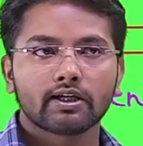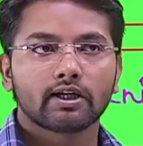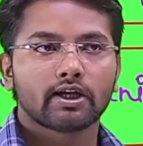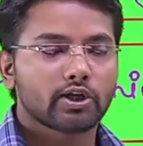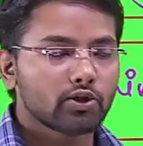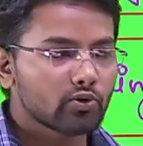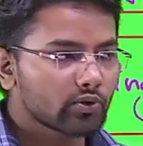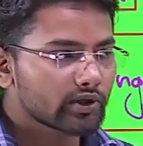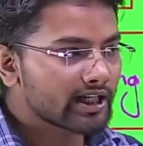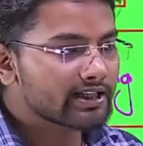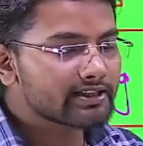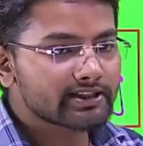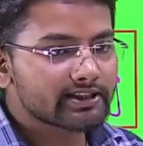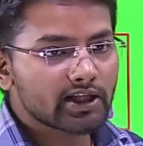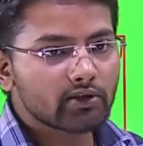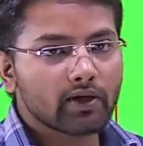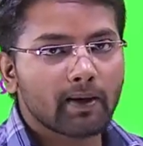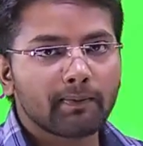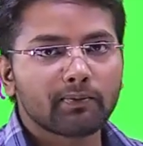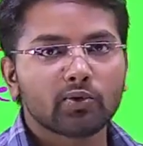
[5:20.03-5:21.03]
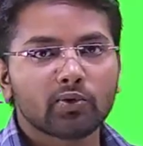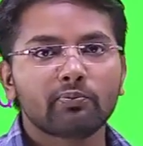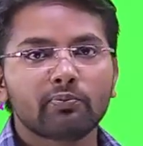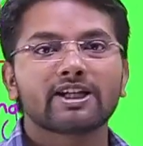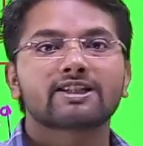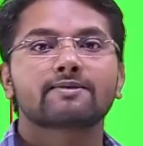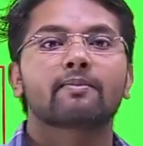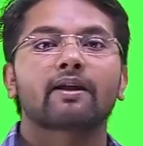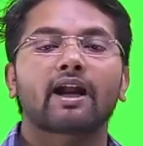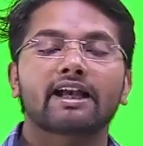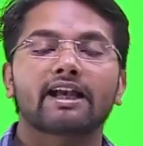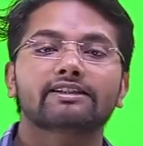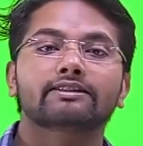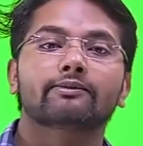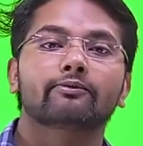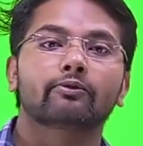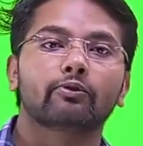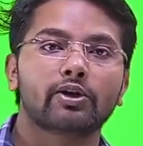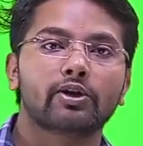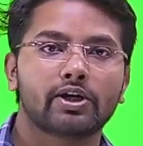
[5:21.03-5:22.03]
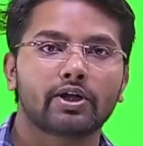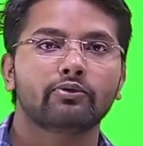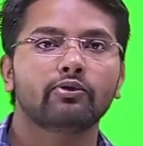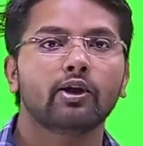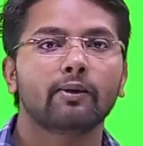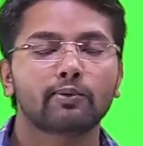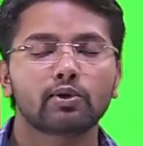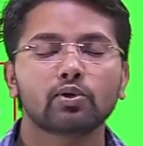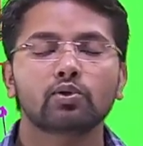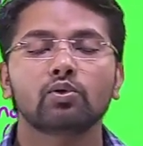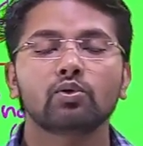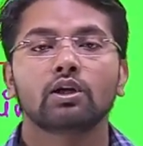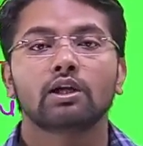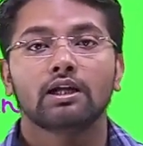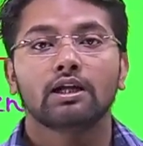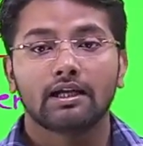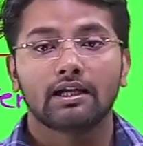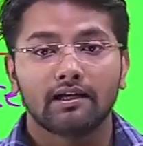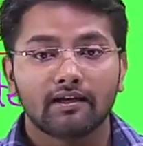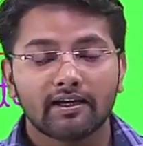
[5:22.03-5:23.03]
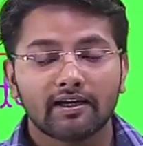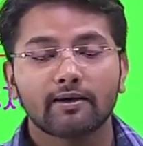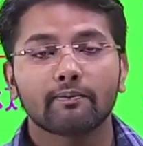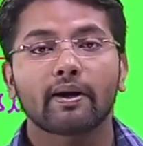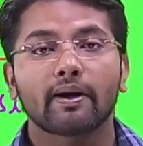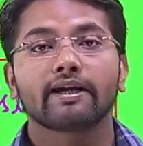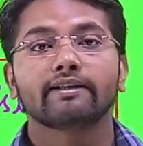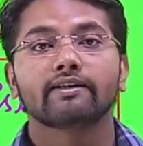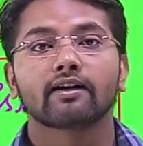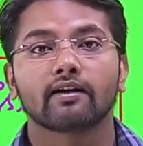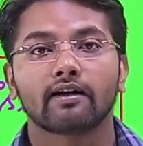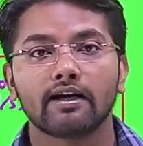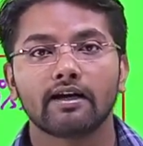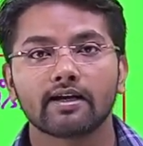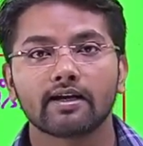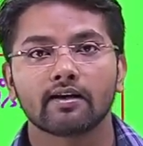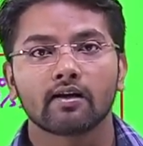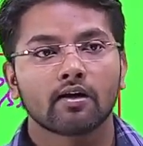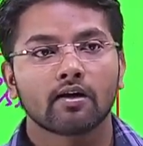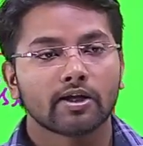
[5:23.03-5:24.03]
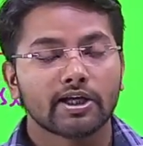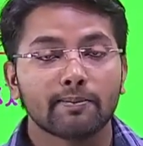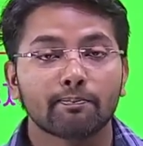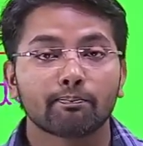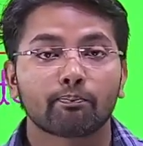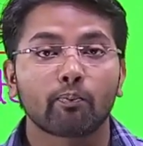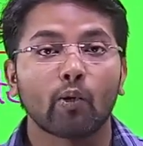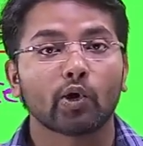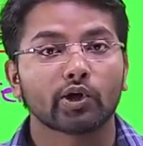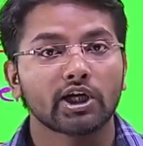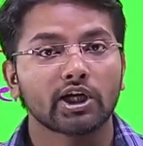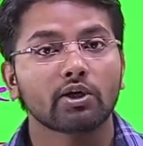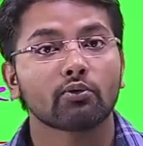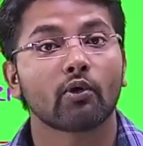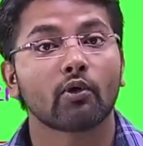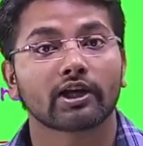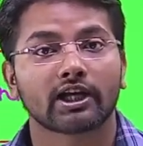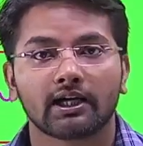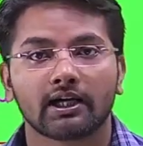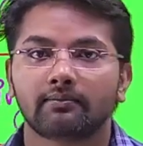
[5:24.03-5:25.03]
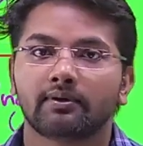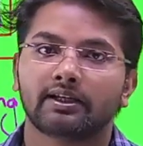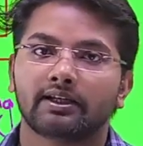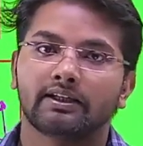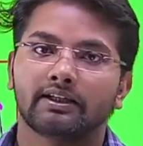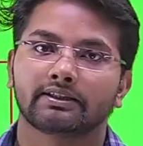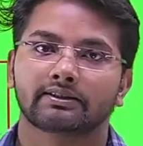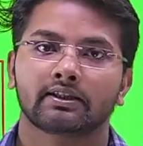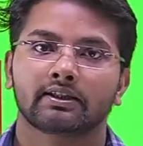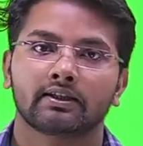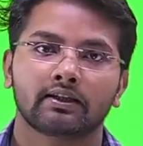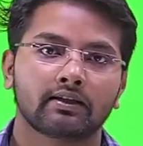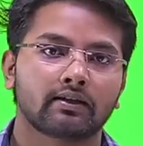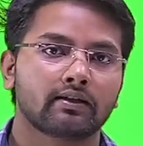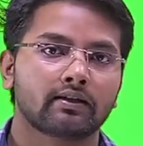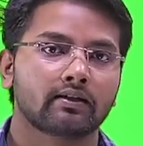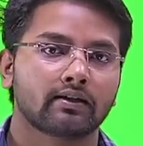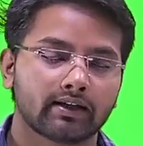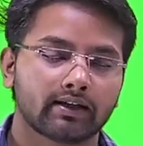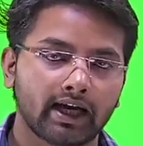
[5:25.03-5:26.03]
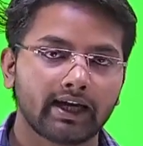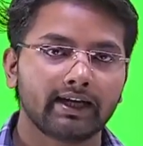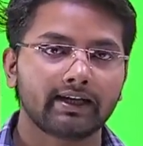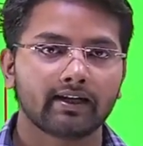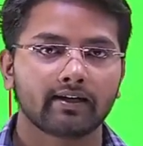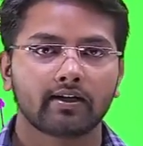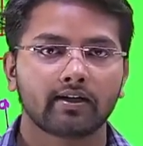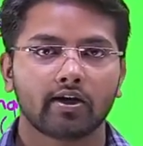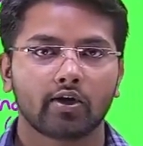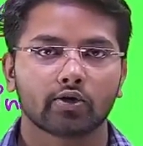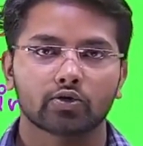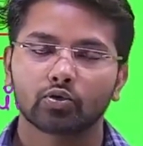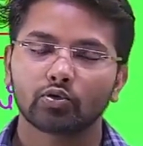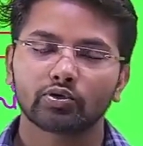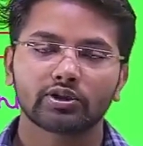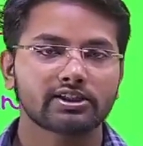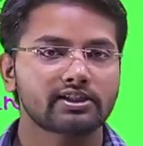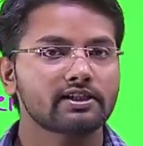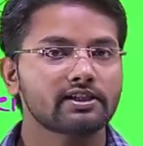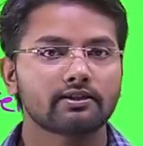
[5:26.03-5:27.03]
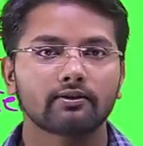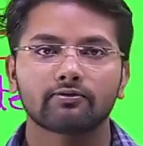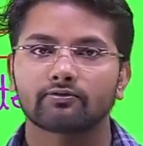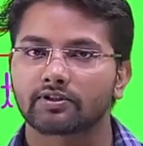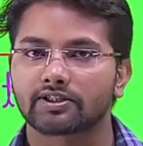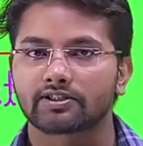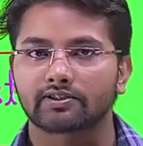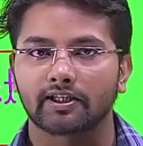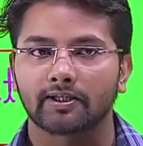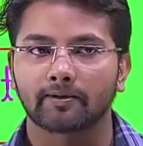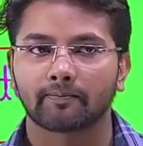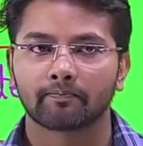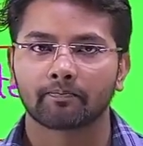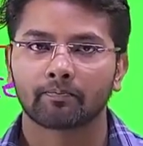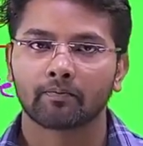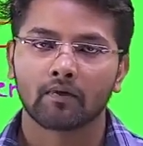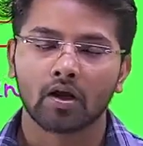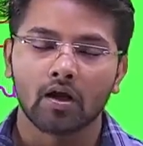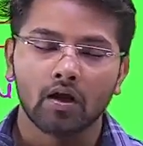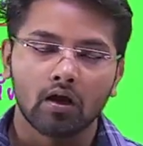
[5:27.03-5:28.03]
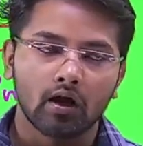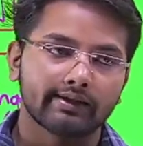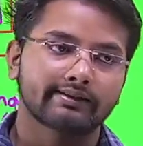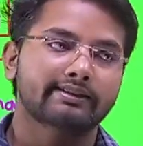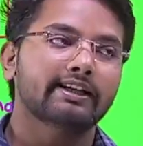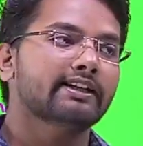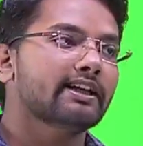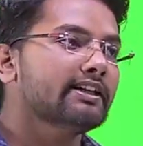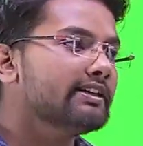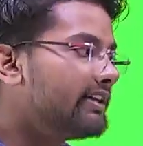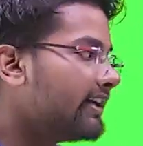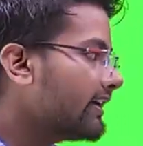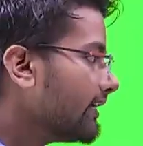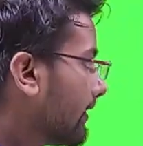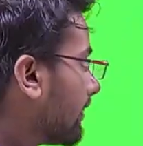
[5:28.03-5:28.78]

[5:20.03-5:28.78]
you can say you have to memorize the word, you have to learn by the heart important vocabularies, right? So this is the first thing. Second thing